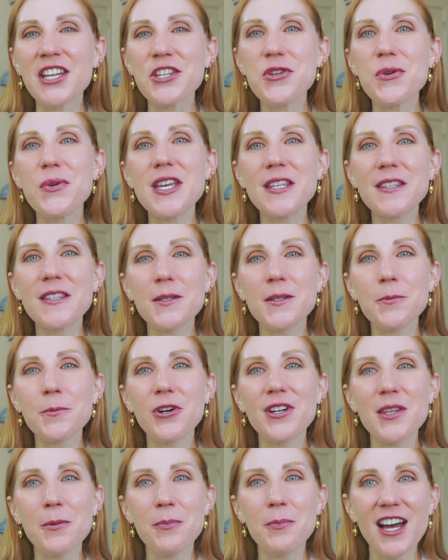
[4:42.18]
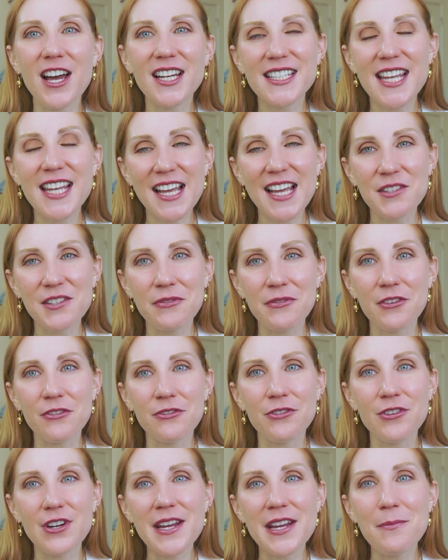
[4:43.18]
You can support the podcast for
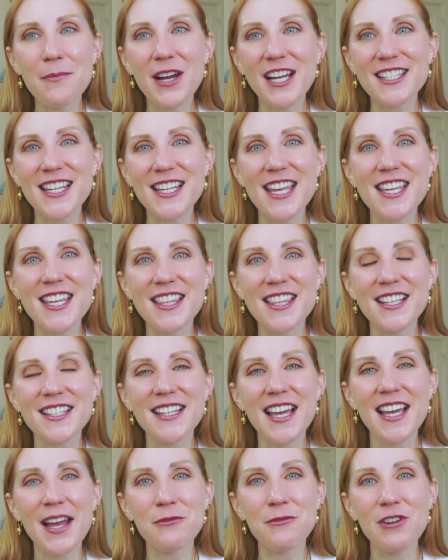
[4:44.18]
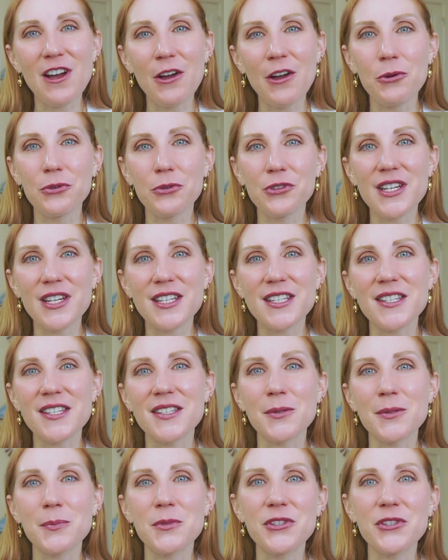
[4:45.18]
free by taking the time not only to
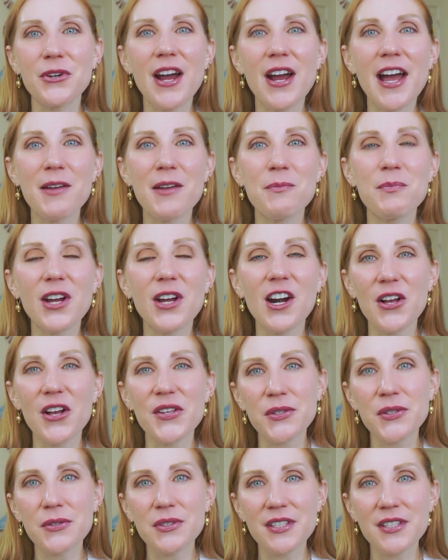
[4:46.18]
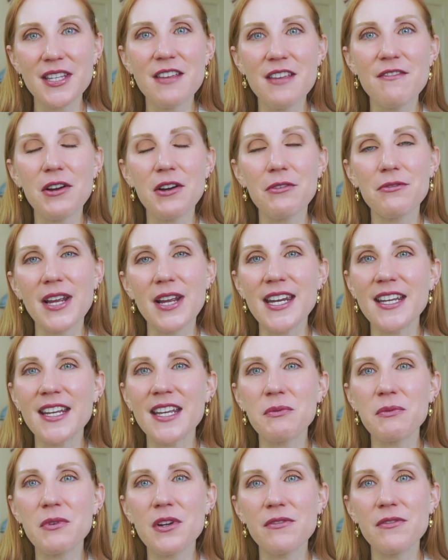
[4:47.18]
subscribe, but also to leave a rating
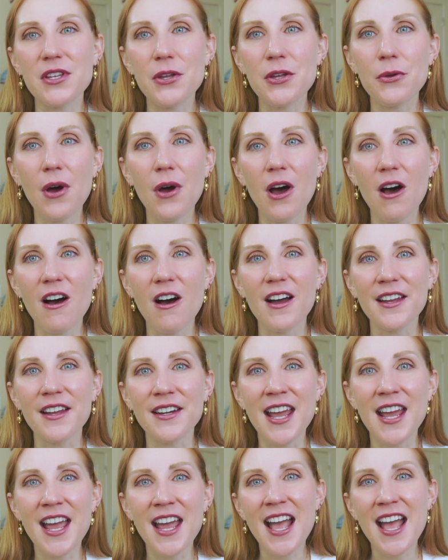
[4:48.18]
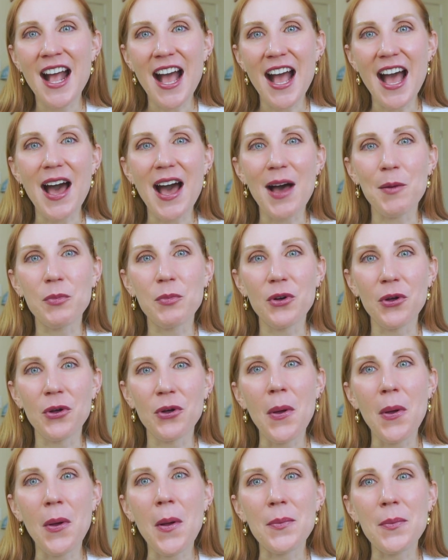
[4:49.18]
and review review on
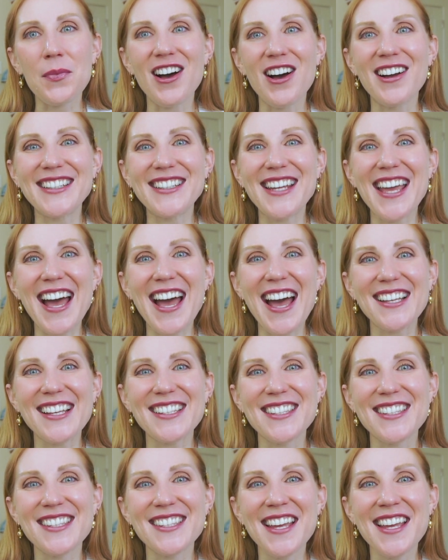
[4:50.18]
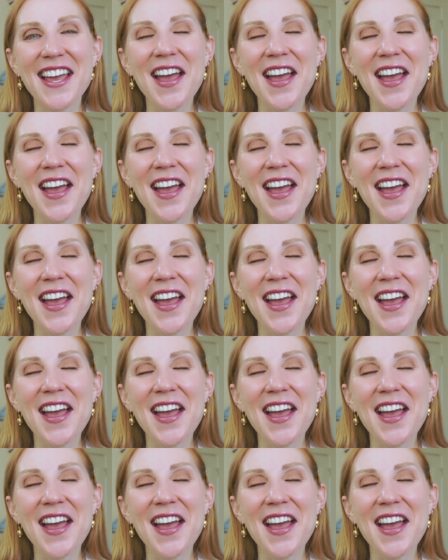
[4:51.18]
Apple Podcasts.